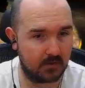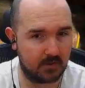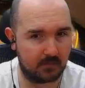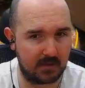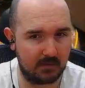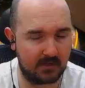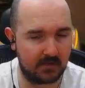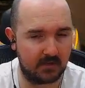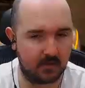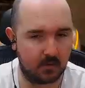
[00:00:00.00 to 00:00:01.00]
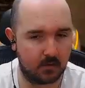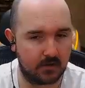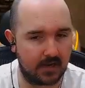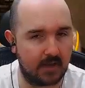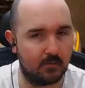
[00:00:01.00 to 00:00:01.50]
the people in Discord,
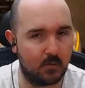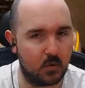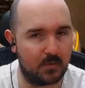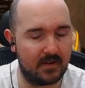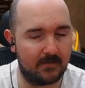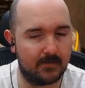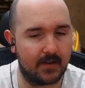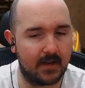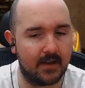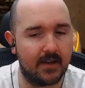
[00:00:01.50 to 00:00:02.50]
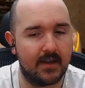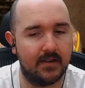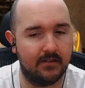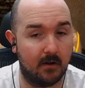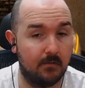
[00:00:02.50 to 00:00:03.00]
and that will be a thing.
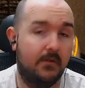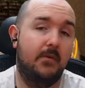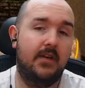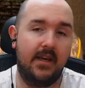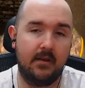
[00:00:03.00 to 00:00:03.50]
So hopefully we can get